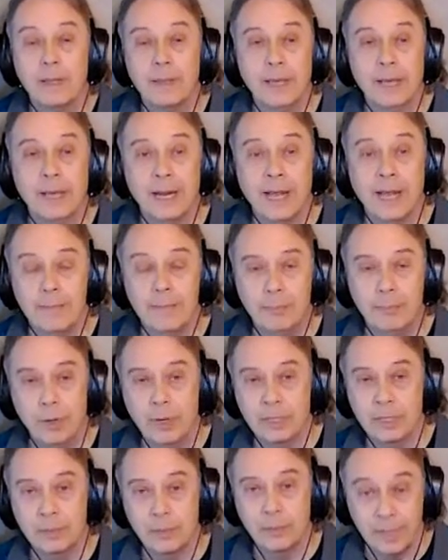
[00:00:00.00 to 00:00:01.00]
that I
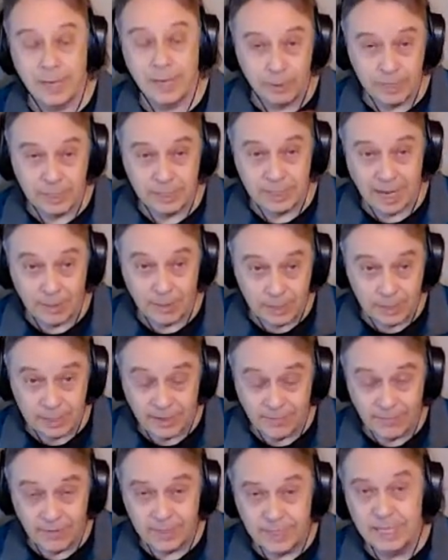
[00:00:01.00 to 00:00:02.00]
booked when I was
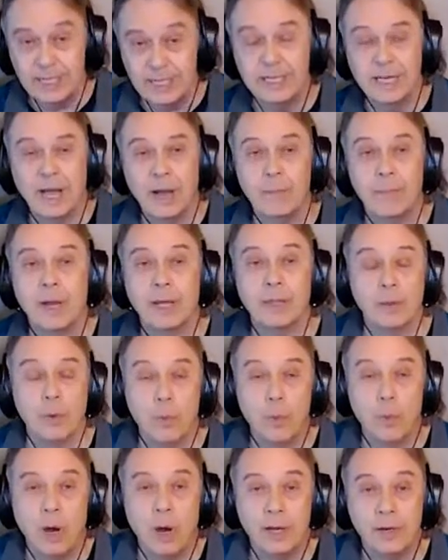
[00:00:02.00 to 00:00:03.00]
17 down by the
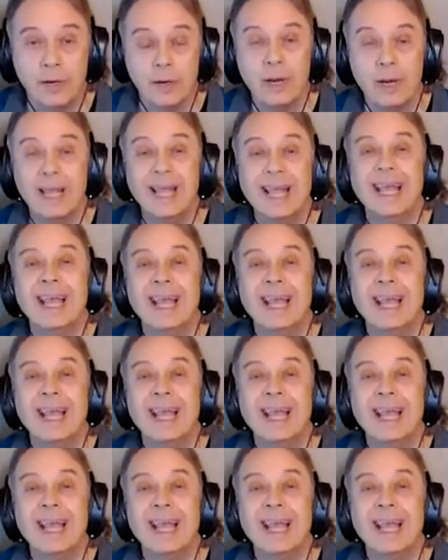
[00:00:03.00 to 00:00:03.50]
water.